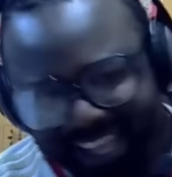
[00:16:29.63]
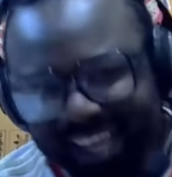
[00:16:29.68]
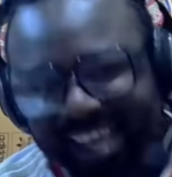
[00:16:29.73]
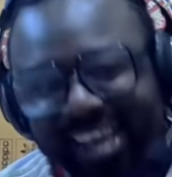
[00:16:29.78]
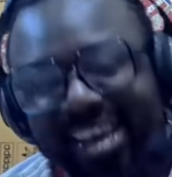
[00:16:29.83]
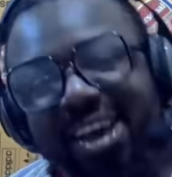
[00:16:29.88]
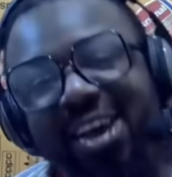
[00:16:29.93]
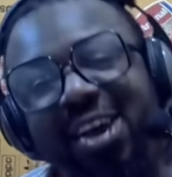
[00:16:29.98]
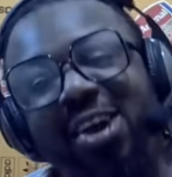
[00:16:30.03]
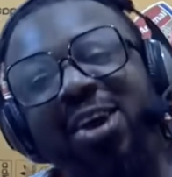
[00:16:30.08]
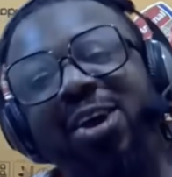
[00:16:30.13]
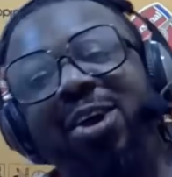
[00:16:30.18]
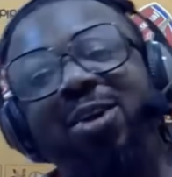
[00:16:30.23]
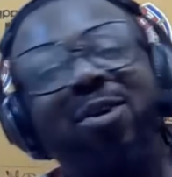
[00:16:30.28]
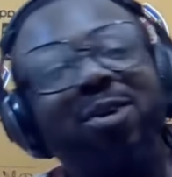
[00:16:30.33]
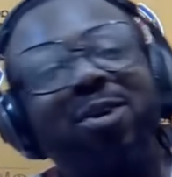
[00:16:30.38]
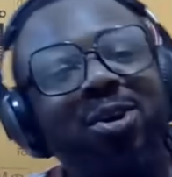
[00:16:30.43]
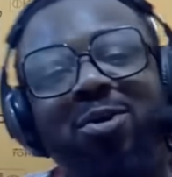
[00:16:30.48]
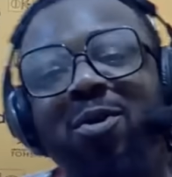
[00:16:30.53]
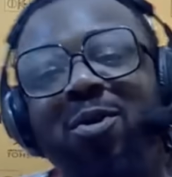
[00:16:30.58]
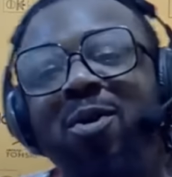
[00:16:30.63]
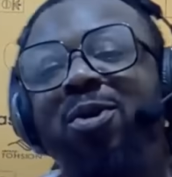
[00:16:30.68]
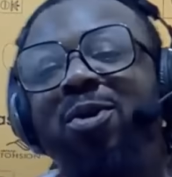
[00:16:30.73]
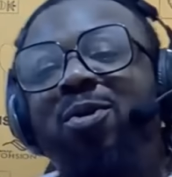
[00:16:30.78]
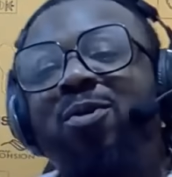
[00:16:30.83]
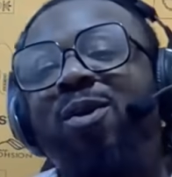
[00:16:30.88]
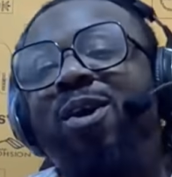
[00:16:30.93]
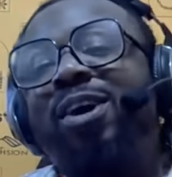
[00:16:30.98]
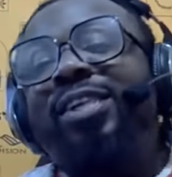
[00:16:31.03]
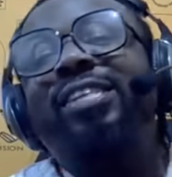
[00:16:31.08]
you go
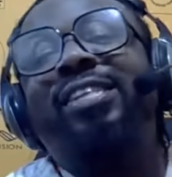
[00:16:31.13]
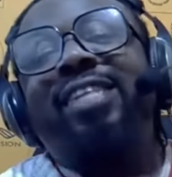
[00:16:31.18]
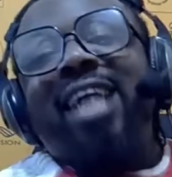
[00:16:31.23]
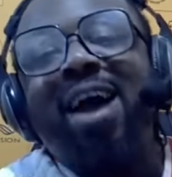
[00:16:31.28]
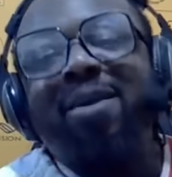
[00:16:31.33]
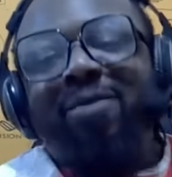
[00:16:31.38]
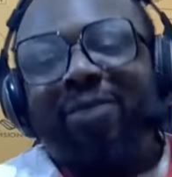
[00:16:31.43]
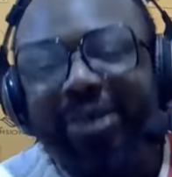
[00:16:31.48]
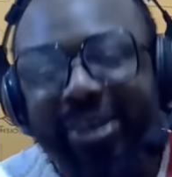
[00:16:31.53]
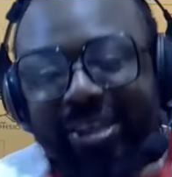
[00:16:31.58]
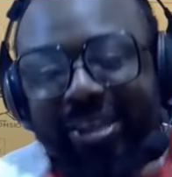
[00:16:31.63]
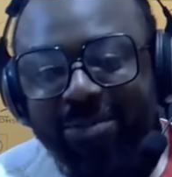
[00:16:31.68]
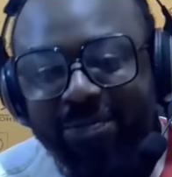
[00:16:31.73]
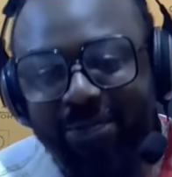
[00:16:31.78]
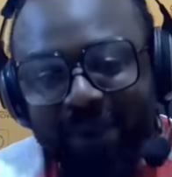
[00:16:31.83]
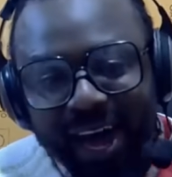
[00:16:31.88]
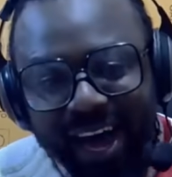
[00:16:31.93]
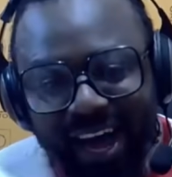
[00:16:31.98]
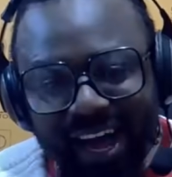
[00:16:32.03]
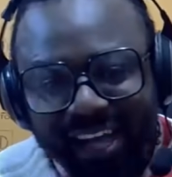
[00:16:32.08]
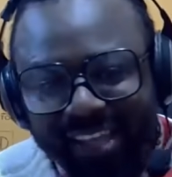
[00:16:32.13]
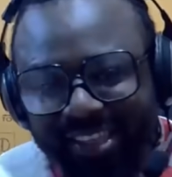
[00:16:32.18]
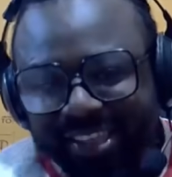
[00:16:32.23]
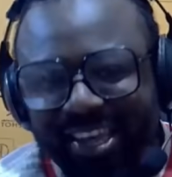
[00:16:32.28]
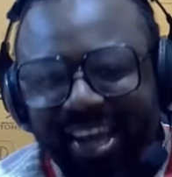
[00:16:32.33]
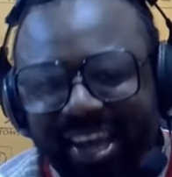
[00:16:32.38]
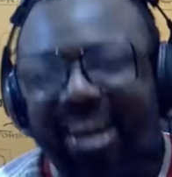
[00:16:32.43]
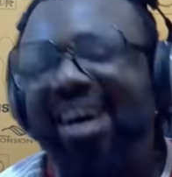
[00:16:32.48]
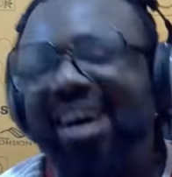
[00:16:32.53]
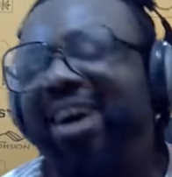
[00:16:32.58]
want die for this badge.